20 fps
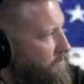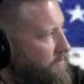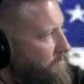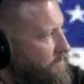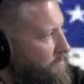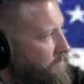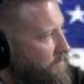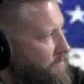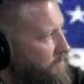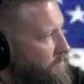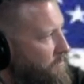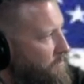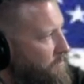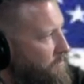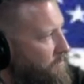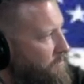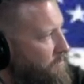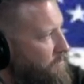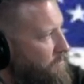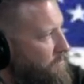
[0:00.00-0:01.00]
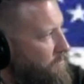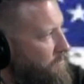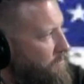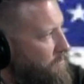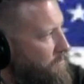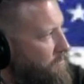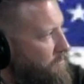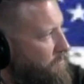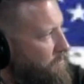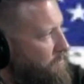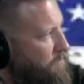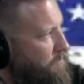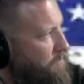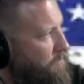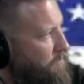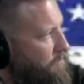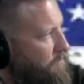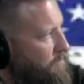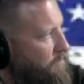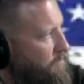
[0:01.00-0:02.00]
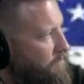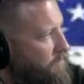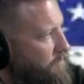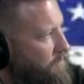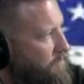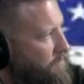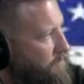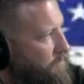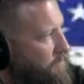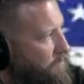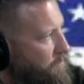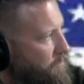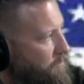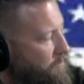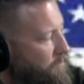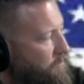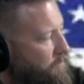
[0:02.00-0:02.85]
This person isn't speaking.